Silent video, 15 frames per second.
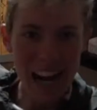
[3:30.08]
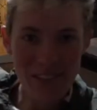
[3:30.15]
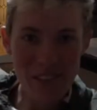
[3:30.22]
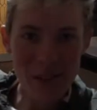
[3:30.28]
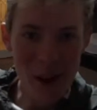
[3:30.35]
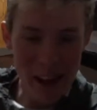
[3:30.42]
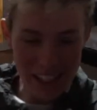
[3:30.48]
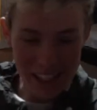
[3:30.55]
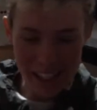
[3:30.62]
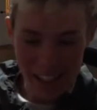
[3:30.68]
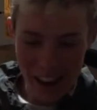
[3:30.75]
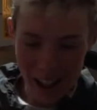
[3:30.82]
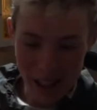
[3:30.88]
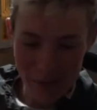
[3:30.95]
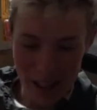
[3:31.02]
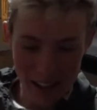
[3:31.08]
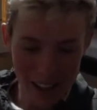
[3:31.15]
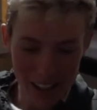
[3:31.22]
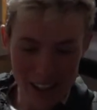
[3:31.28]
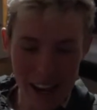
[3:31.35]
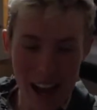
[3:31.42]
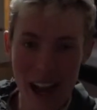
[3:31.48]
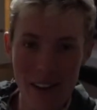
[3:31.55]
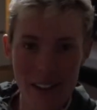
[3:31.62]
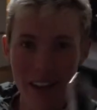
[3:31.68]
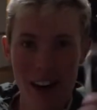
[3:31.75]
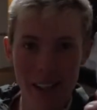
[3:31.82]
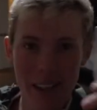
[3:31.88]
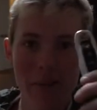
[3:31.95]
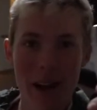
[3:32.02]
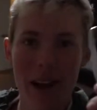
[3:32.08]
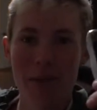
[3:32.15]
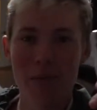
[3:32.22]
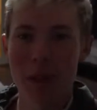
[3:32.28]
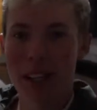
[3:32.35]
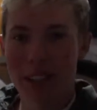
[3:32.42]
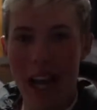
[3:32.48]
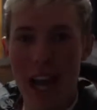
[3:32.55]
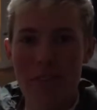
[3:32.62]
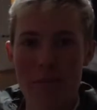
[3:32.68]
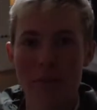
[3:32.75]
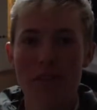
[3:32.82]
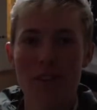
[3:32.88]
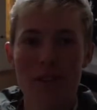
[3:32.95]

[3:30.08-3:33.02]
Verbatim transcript: I've been waiting to talk about this. I haven't talked about it because I haven't been